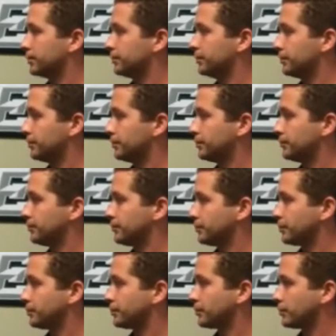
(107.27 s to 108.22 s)

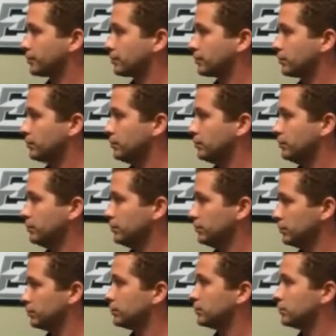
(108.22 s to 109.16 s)

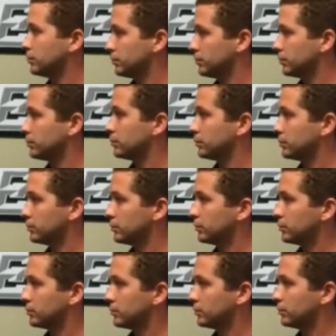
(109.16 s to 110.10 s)

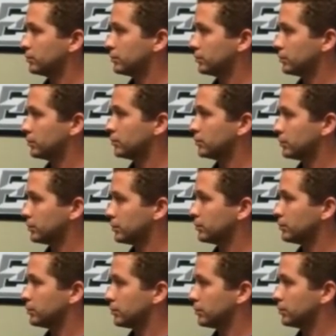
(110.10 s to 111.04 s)

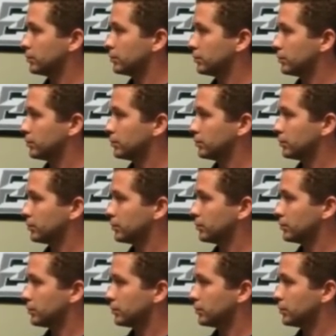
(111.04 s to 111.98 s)

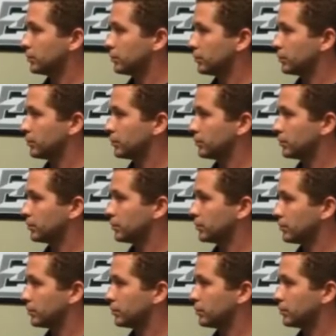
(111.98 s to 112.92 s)

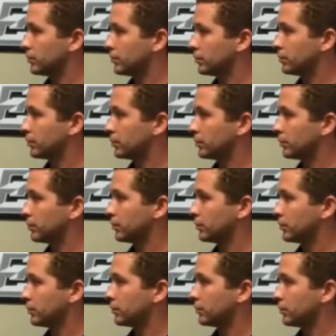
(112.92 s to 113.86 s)

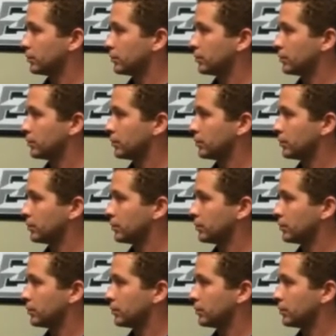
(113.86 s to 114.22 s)
The person shown says nothing.